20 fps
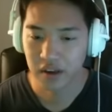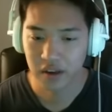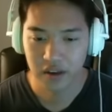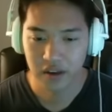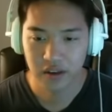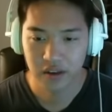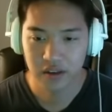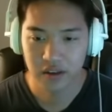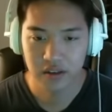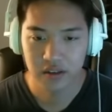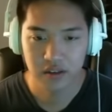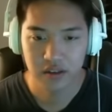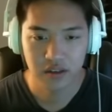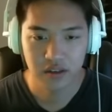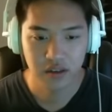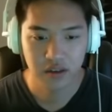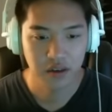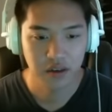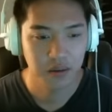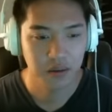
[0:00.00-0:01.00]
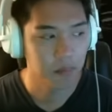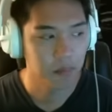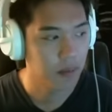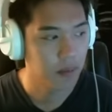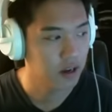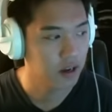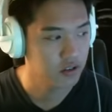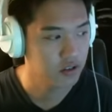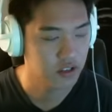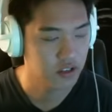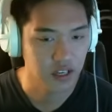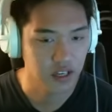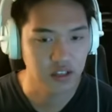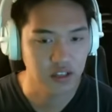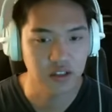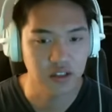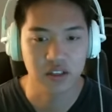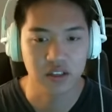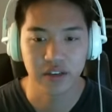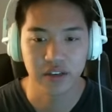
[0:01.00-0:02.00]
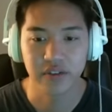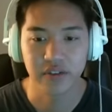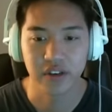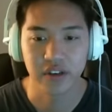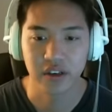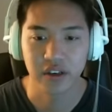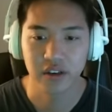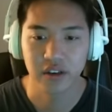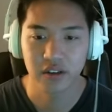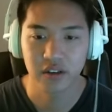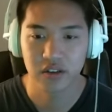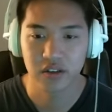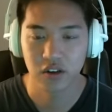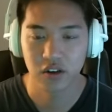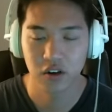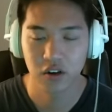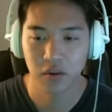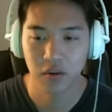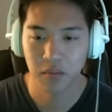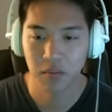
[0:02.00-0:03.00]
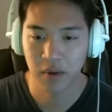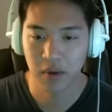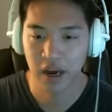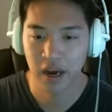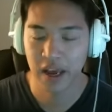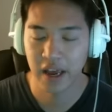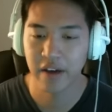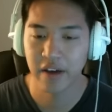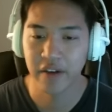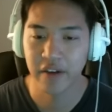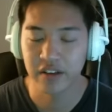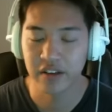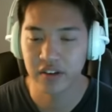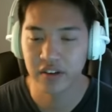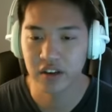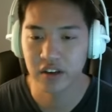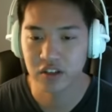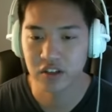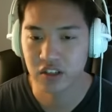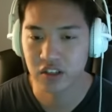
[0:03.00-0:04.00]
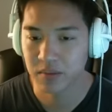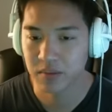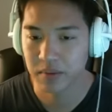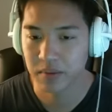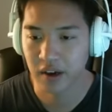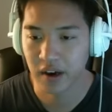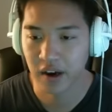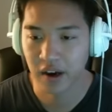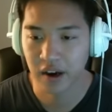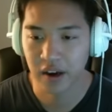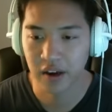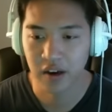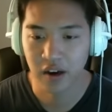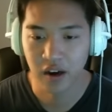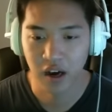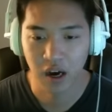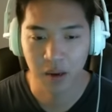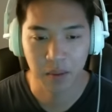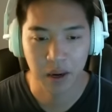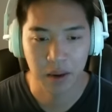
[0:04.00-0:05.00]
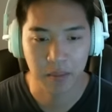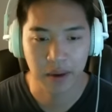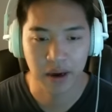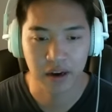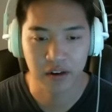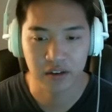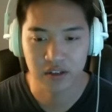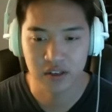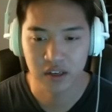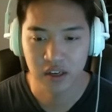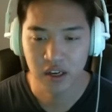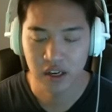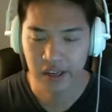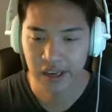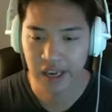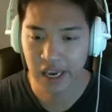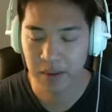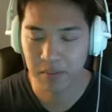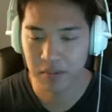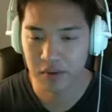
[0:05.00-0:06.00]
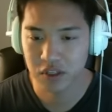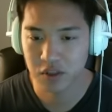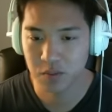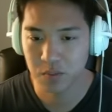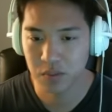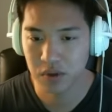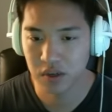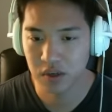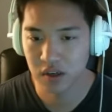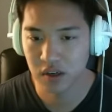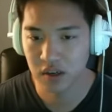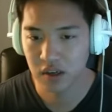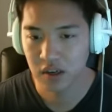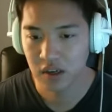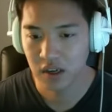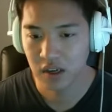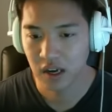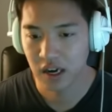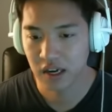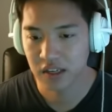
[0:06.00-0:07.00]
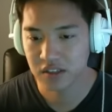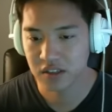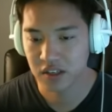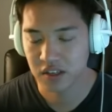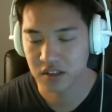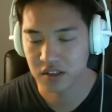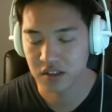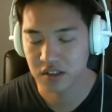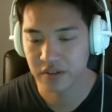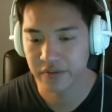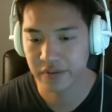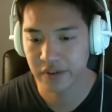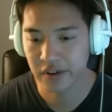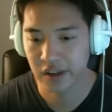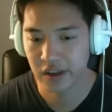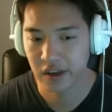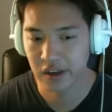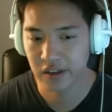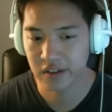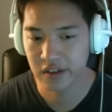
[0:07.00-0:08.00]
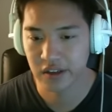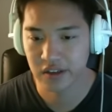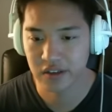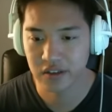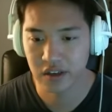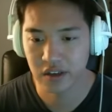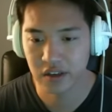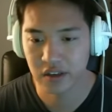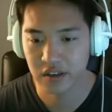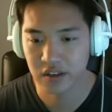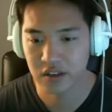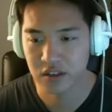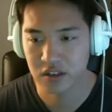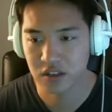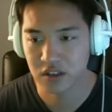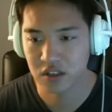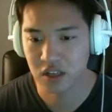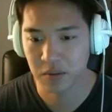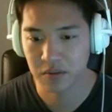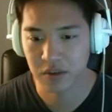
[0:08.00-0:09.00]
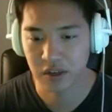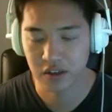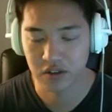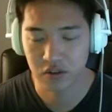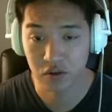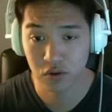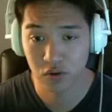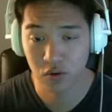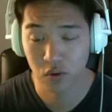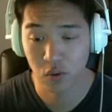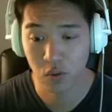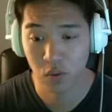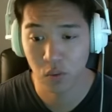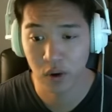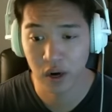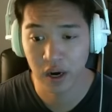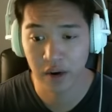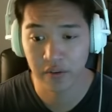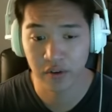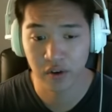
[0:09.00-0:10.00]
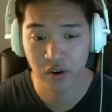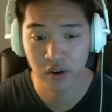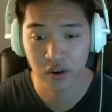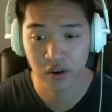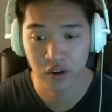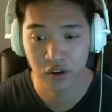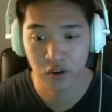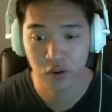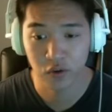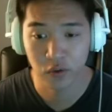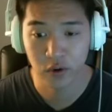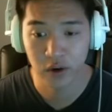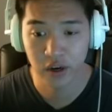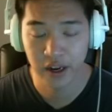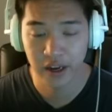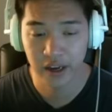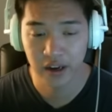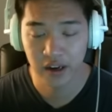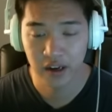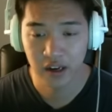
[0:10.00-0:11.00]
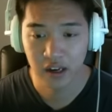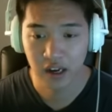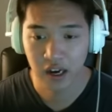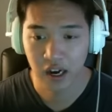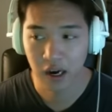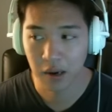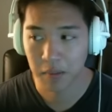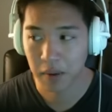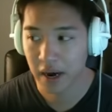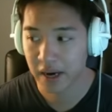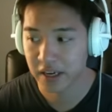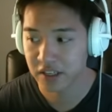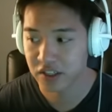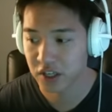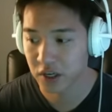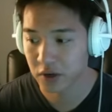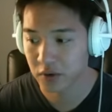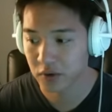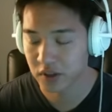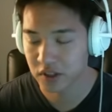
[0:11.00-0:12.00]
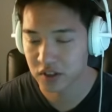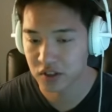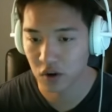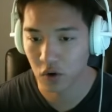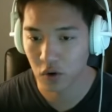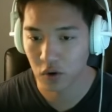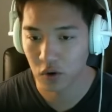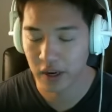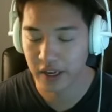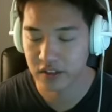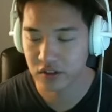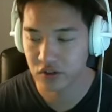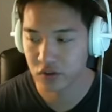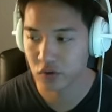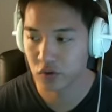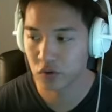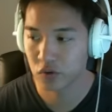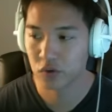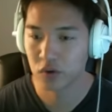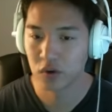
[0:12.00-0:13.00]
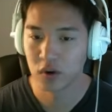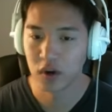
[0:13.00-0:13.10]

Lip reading: is mouse sensitivity. So I have 1800 DPI on my mouse. Camera speed sensitivity, this is subject to whatever you would like. I generally don't like to,